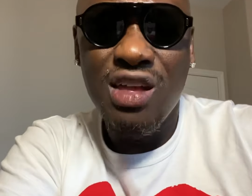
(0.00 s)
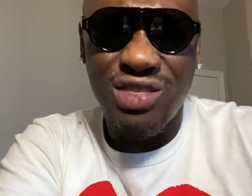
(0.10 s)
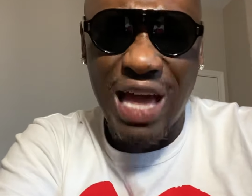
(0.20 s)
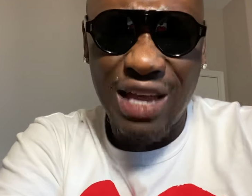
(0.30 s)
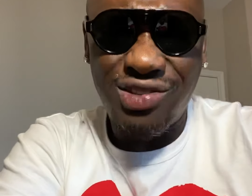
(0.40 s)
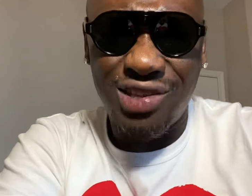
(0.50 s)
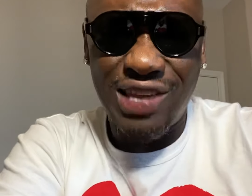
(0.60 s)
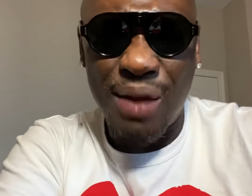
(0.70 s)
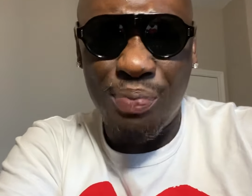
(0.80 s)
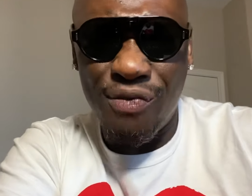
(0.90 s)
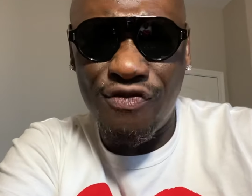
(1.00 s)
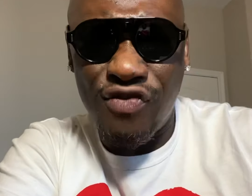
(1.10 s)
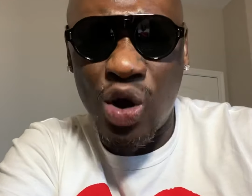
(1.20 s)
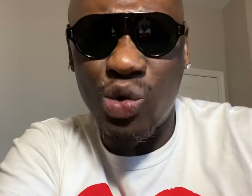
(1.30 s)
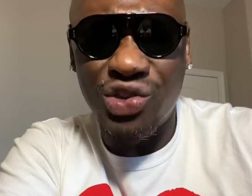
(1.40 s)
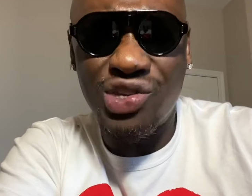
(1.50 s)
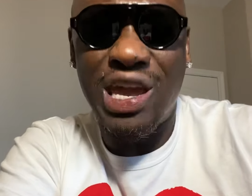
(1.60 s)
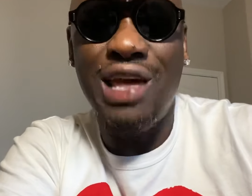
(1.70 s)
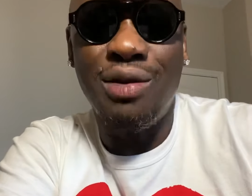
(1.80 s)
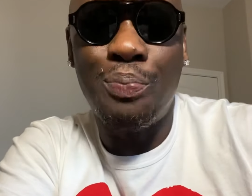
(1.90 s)
That's the type of focus
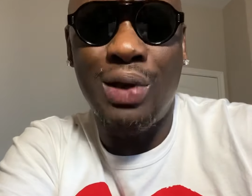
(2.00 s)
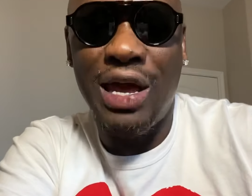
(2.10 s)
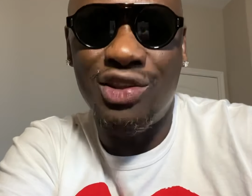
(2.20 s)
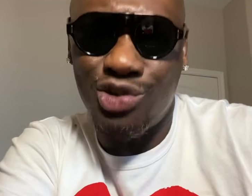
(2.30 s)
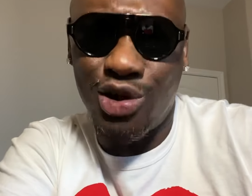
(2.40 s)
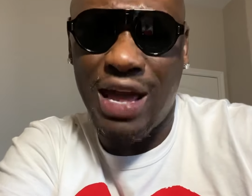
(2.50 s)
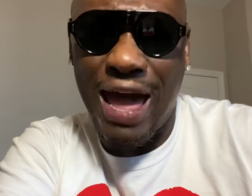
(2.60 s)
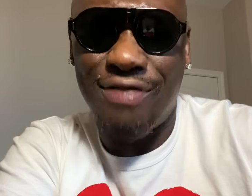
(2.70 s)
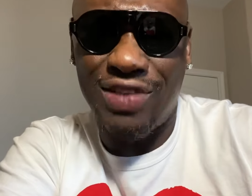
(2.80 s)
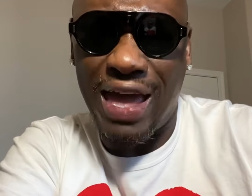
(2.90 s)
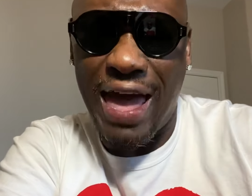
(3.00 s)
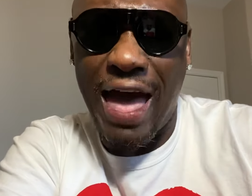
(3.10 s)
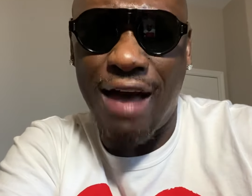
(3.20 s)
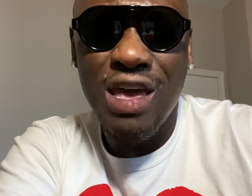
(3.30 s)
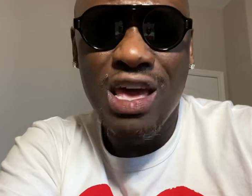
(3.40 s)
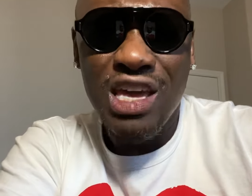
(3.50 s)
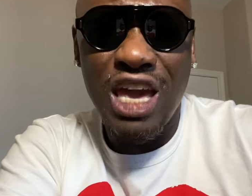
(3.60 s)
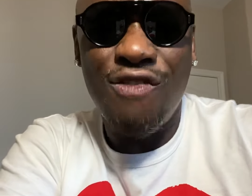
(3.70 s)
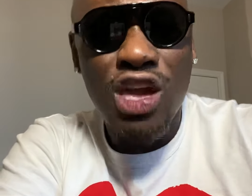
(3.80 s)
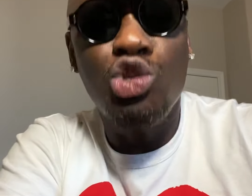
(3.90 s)
Caleb Plant is going to have
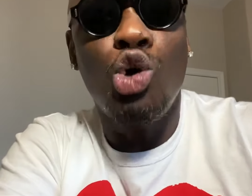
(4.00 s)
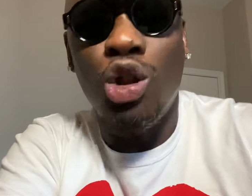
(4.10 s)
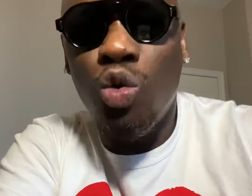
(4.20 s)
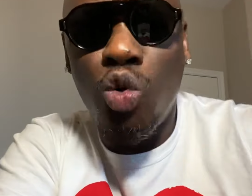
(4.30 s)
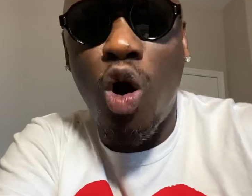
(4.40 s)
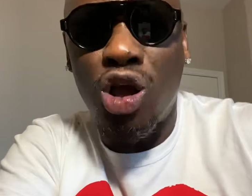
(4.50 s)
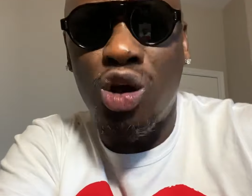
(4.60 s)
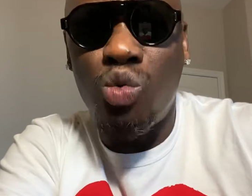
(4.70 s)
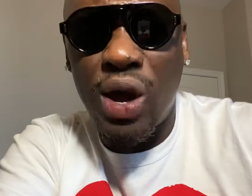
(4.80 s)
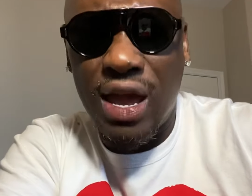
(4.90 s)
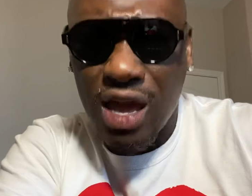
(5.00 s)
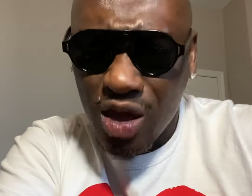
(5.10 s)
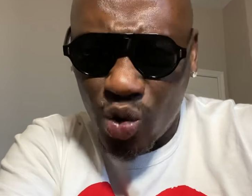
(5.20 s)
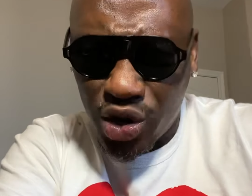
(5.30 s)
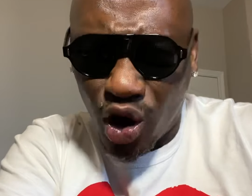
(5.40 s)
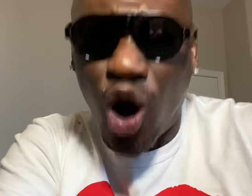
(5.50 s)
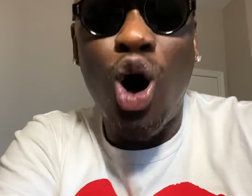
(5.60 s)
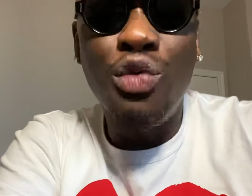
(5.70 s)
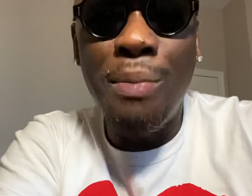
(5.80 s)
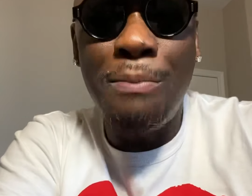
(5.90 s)
if he's going to walk away with
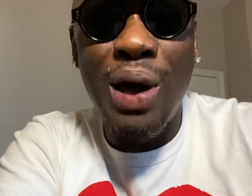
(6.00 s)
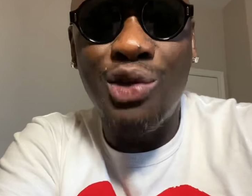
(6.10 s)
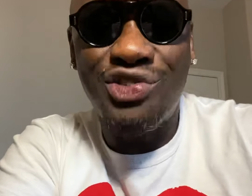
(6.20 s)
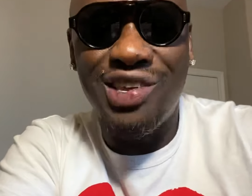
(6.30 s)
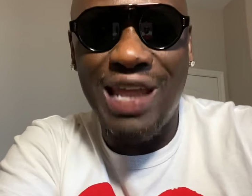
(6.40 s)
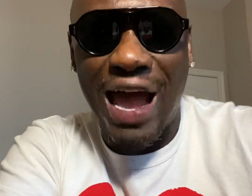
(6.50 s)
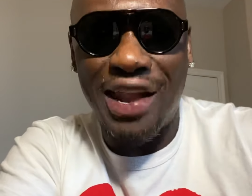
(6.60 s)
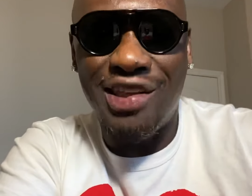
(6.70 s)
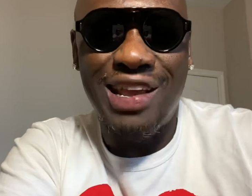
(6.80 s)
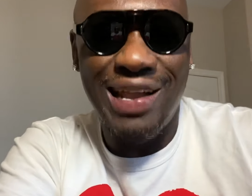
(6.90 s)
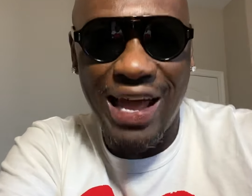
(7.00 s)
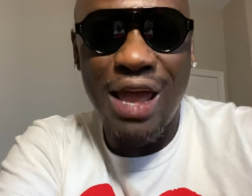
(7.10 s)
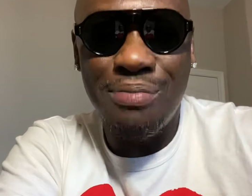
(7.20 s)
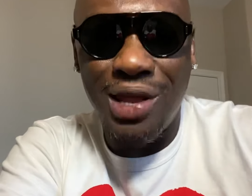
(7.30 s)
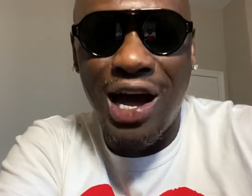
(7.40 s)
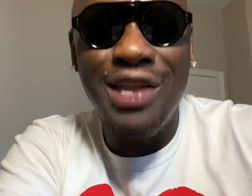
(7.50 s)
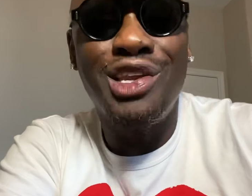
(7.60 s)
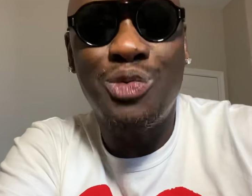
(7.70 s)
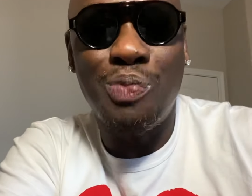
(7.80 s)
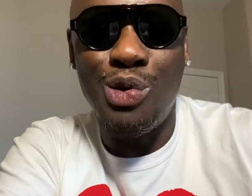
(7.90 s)
all the belts tonight and claim the
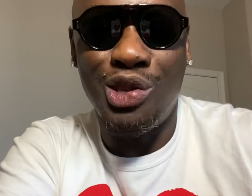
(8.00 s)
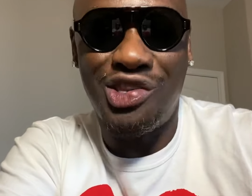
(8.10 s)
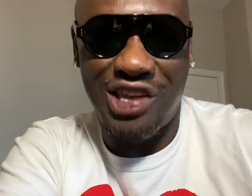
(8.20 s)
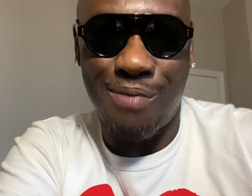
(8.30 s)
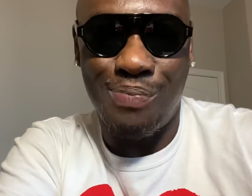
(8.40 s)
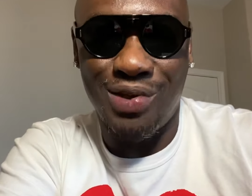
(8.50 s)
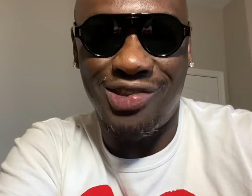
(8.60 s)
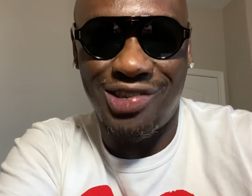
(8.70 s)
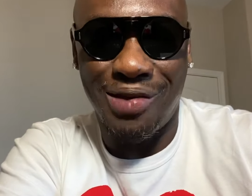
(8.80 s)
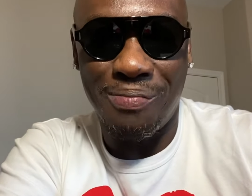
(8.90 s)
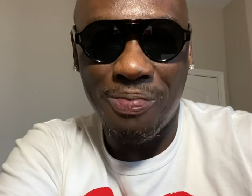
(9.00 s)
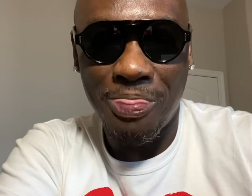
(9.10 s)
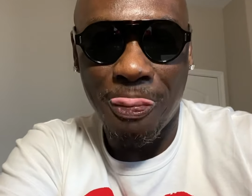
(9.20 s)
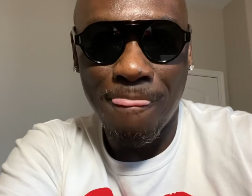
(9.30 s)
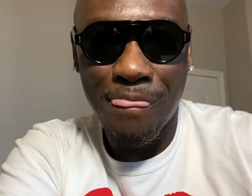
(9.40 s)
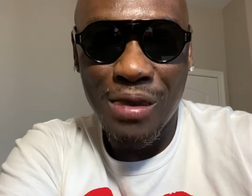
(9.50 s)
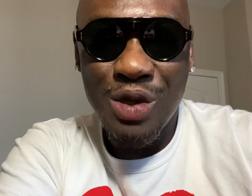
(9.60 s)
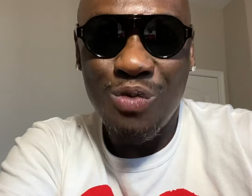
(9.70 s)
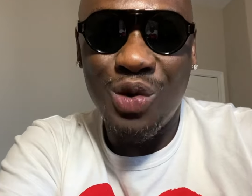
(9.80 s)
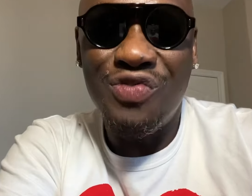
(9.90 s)
Undisputed Championship.
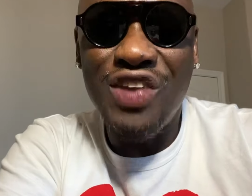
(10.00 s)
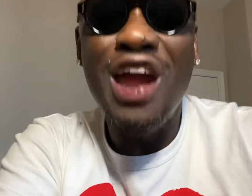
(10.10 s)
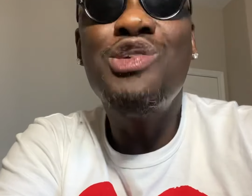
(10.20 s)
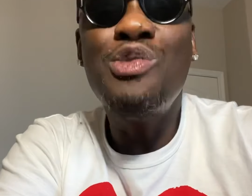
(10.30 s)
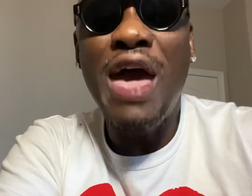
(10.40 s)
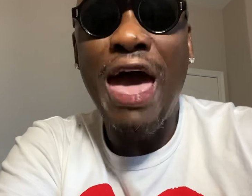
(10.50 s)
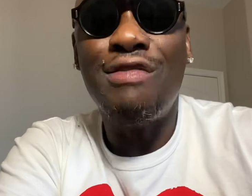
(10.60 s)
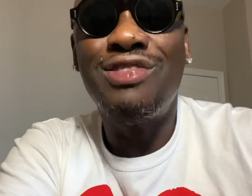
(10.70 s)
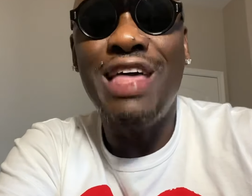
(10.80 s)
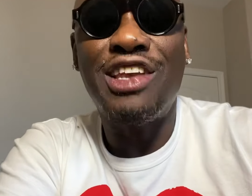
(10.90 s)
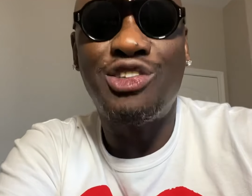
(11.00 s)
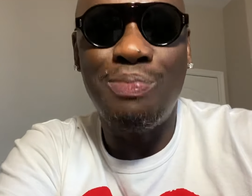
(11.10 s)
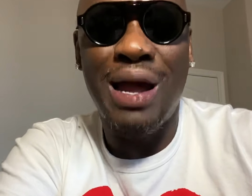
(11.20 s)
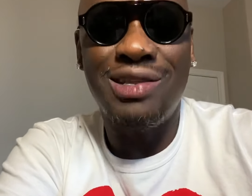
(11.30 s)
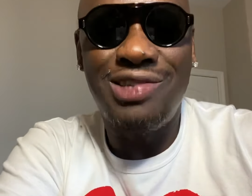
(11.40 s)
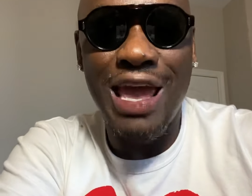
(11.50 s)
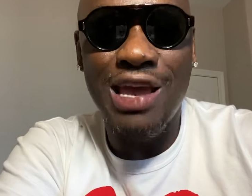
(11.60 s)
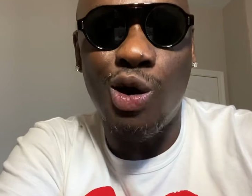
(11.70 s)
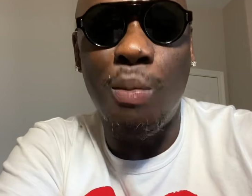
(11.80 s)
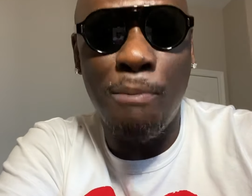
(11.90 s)
Well, there you have it. That's my
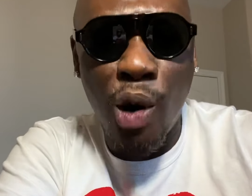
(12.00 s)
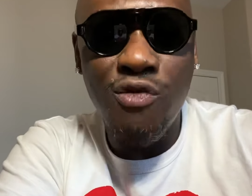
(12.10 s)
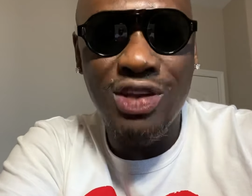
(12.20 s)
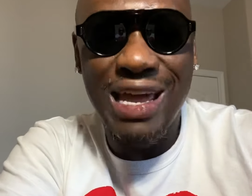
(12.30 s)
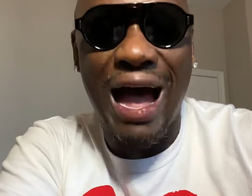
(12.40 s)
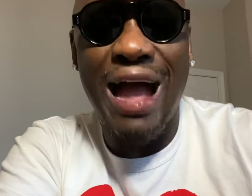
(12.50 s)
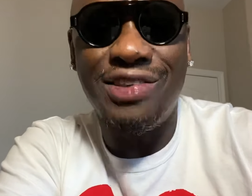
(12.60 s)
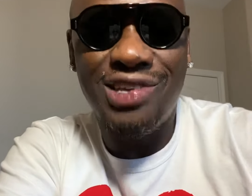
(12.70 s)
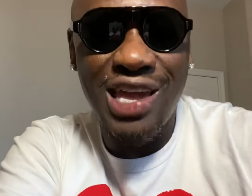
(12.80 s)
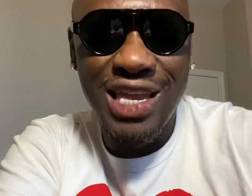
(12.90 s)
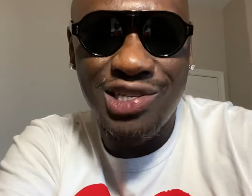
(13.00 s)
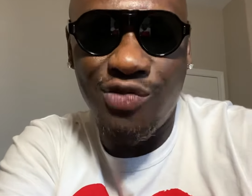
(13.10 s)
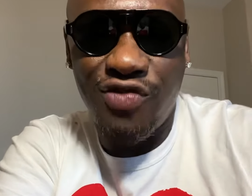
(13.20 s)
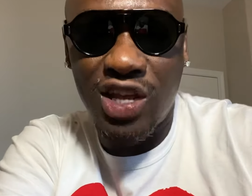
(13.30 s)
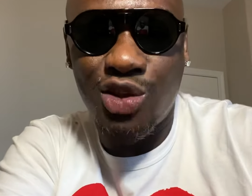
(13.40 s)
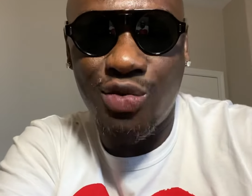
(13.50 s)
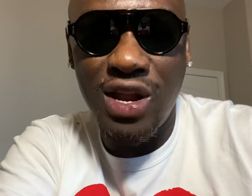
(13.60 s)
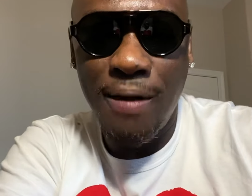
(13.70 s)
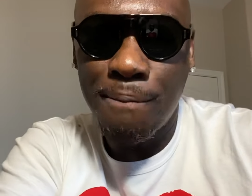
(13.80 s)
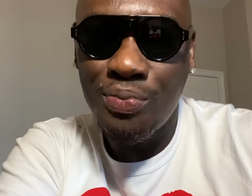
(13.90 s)
take on both guys' keys to victory.